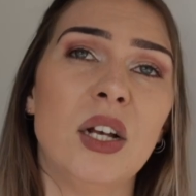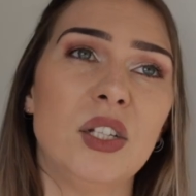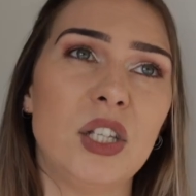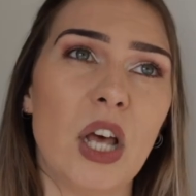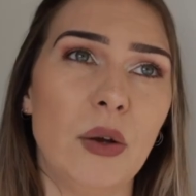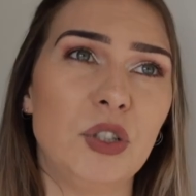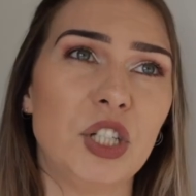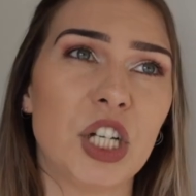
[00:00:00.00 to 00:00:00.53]

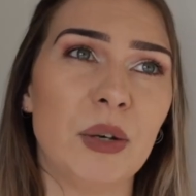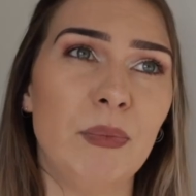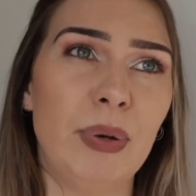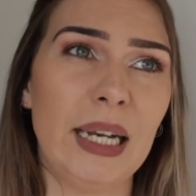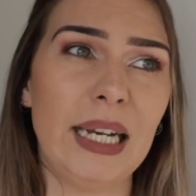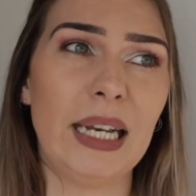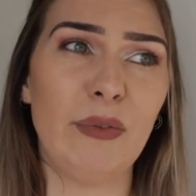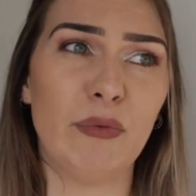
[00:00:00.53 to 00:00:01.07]
So to
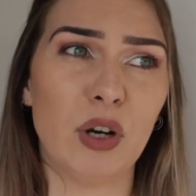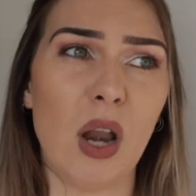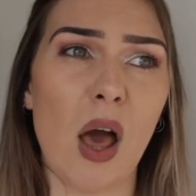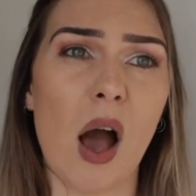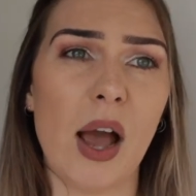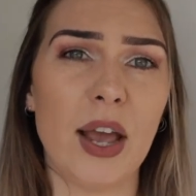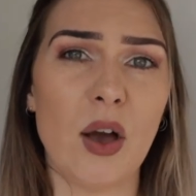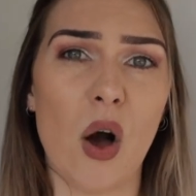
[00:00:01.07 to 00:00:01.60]
completely
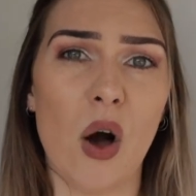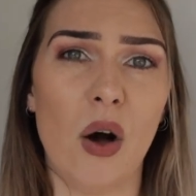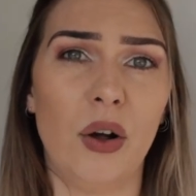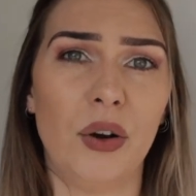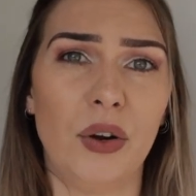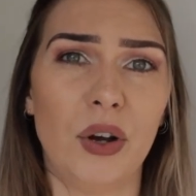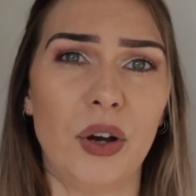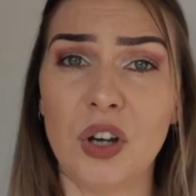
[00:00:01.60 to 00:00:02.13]
rely
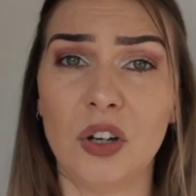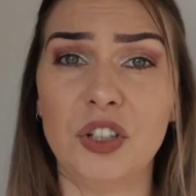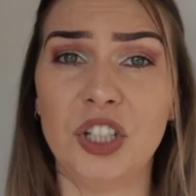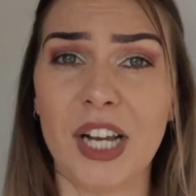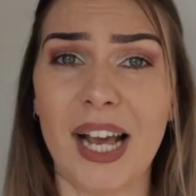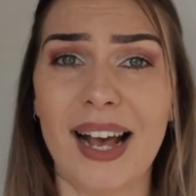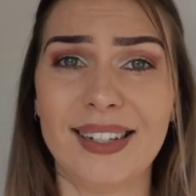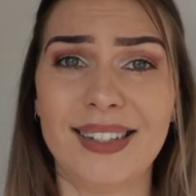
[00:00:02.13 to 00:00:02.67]
on
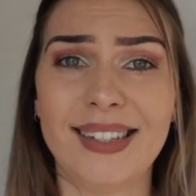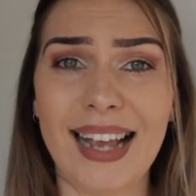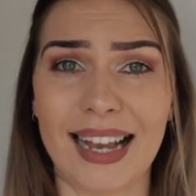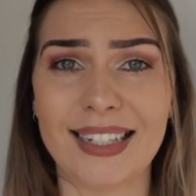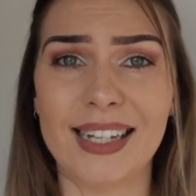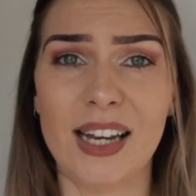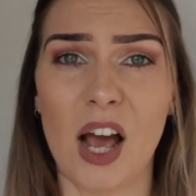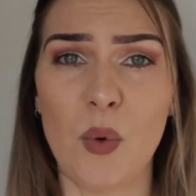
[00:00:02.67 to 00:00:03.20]
dodgy-ass
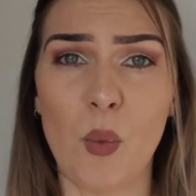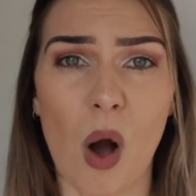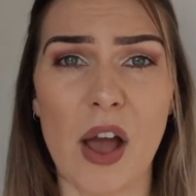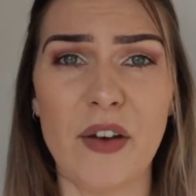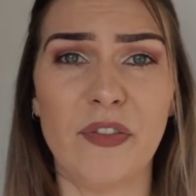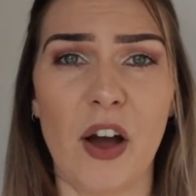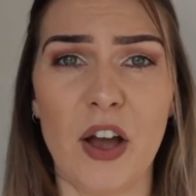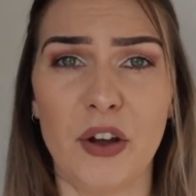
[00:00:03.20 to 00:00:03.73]
satellite
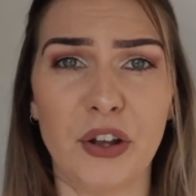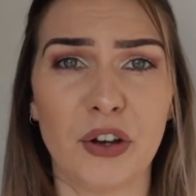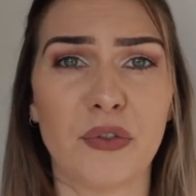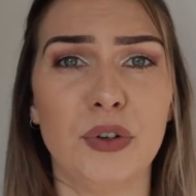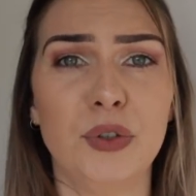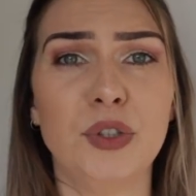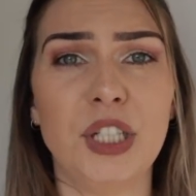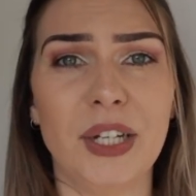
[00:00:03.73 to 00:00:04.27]
Wi-Fi on a
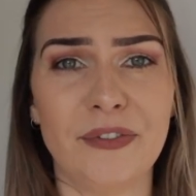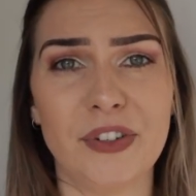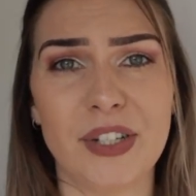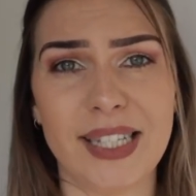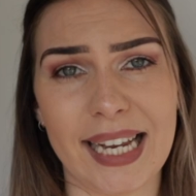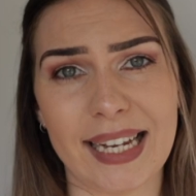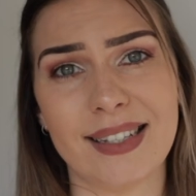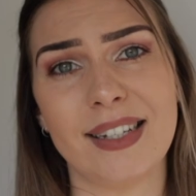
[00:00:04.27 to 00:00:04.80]
cruise ship for
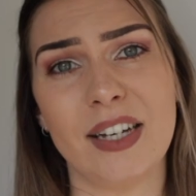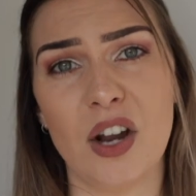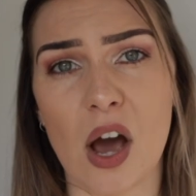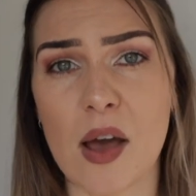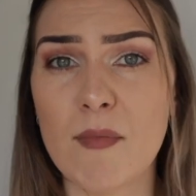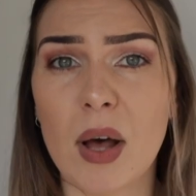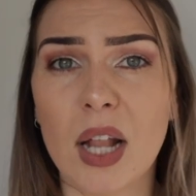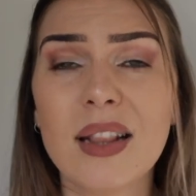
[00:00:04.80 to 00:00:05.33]
six to
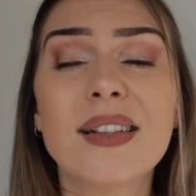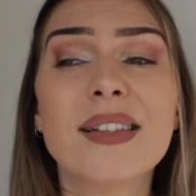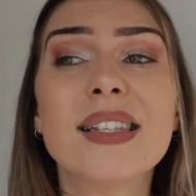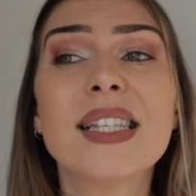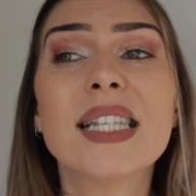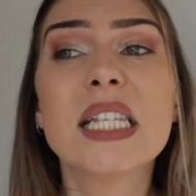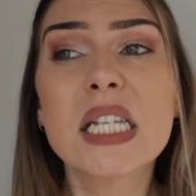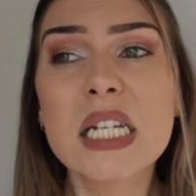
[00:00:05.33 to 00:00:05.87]
nine
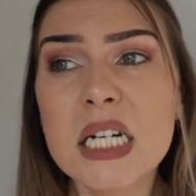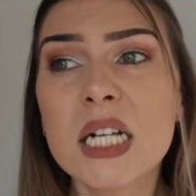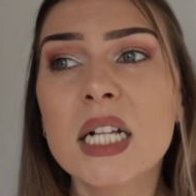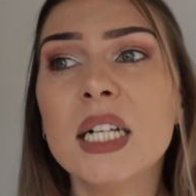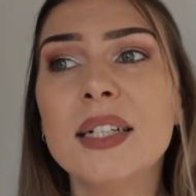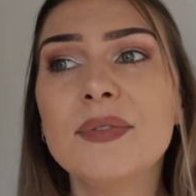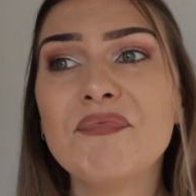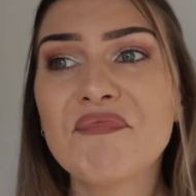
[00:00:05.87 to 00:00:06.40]
months,
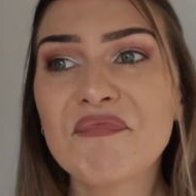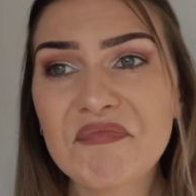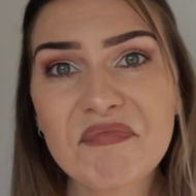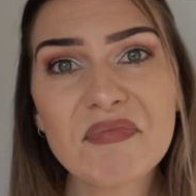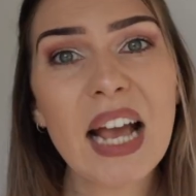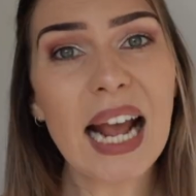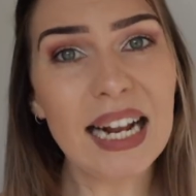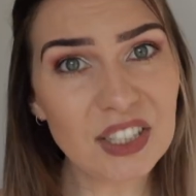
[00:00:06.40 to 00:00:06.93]

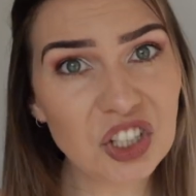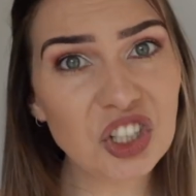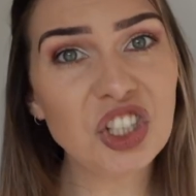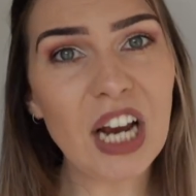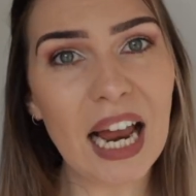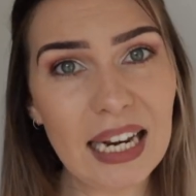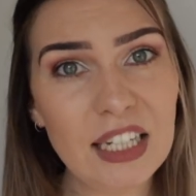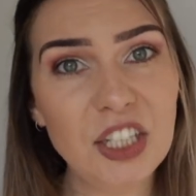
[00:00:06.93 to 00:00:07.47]
it's
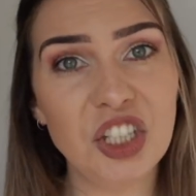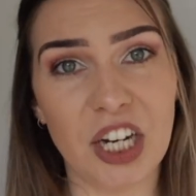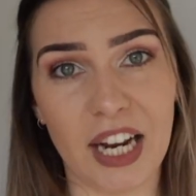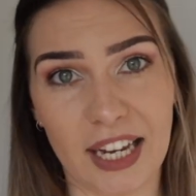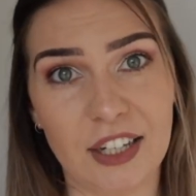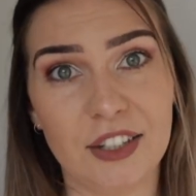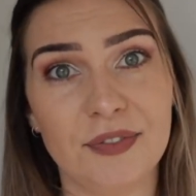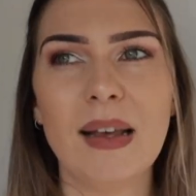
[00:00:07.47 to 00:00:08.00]

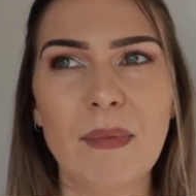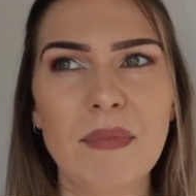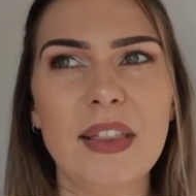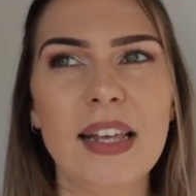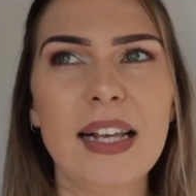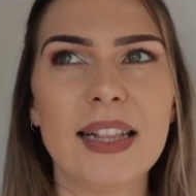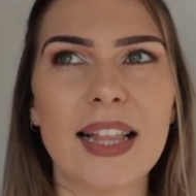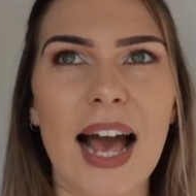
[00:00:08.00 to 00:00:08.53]
challenging.
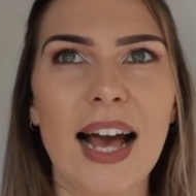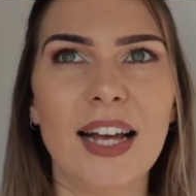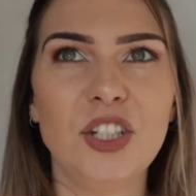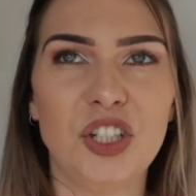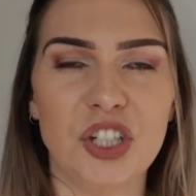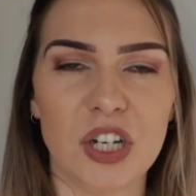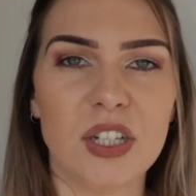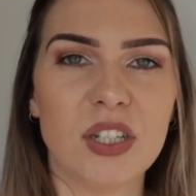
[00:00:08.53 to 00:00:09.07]
Something
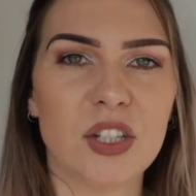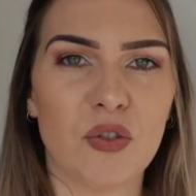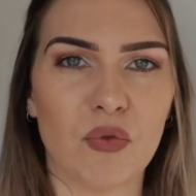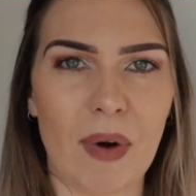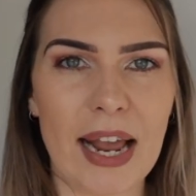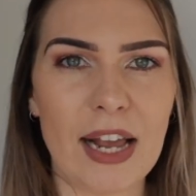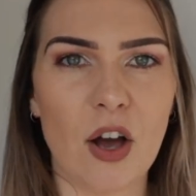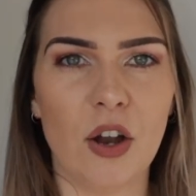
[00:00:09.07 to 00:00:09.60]
that does
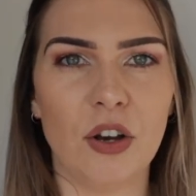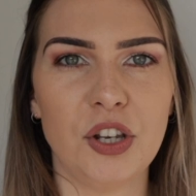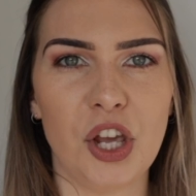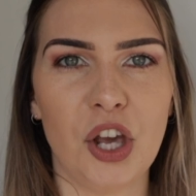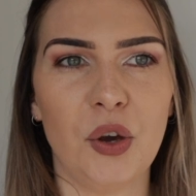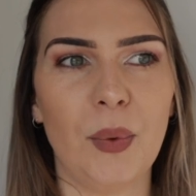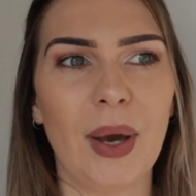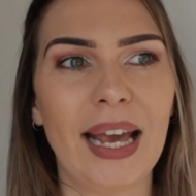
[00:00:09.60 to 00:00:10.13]
grate on
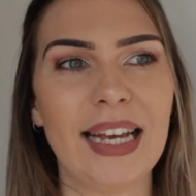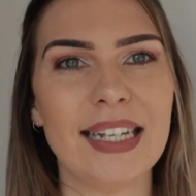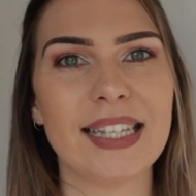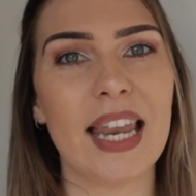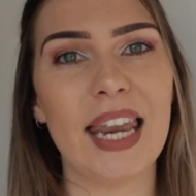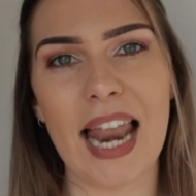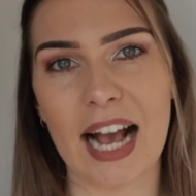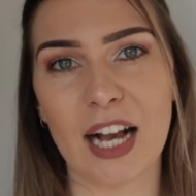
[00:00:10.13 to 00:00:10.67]
you is
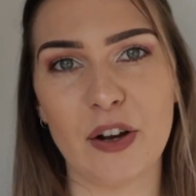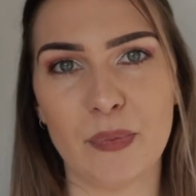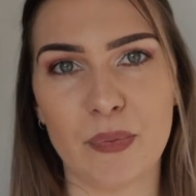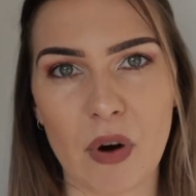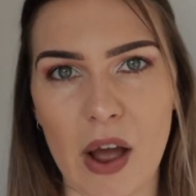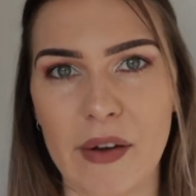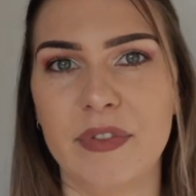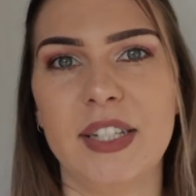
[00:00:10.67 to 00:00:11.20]
lack of
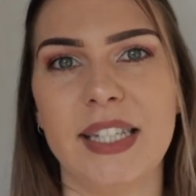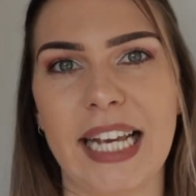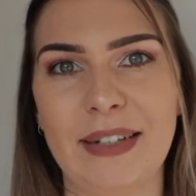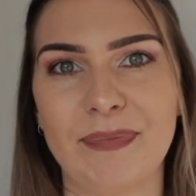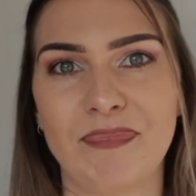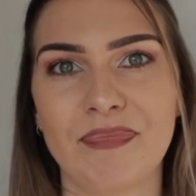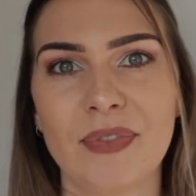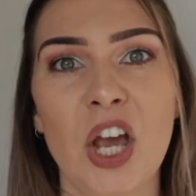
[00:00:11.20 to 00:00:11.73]

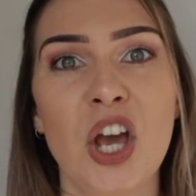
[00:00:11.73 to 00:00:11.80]
privacy.